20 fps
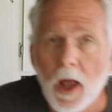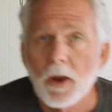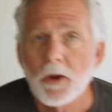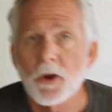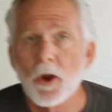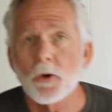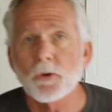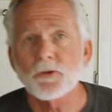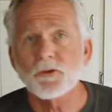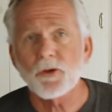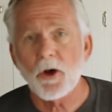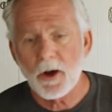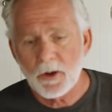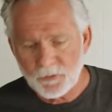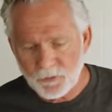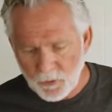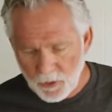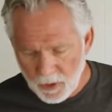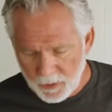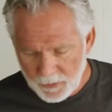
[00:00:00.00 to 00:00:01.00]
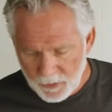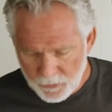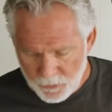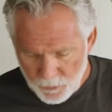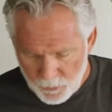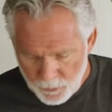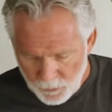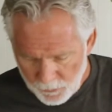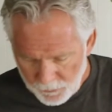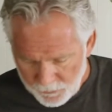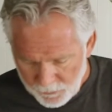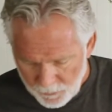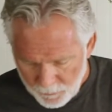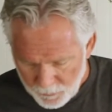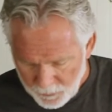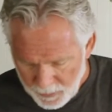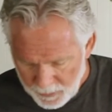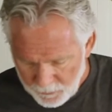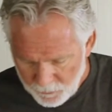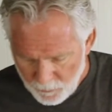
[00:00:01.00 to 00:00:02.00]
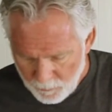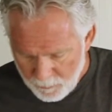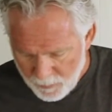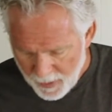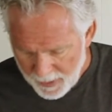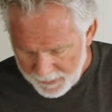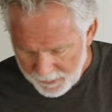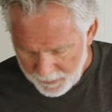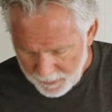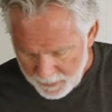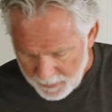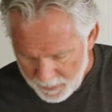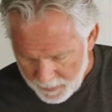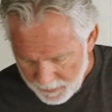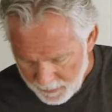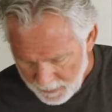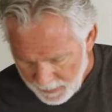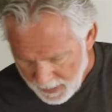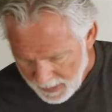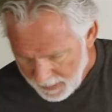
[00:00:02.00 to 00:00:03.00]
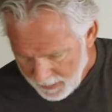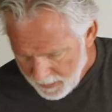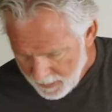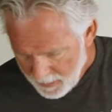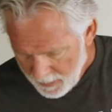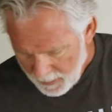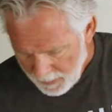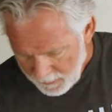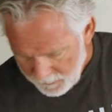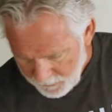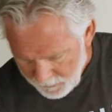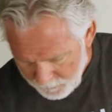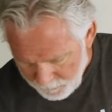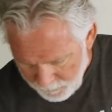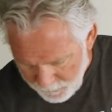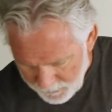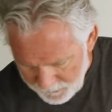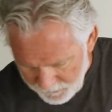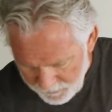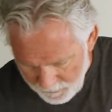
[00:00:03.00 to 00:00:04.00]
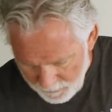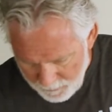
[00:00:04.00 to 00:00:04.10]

No sauce on the noodles. We're going to do butter, okay? So putting some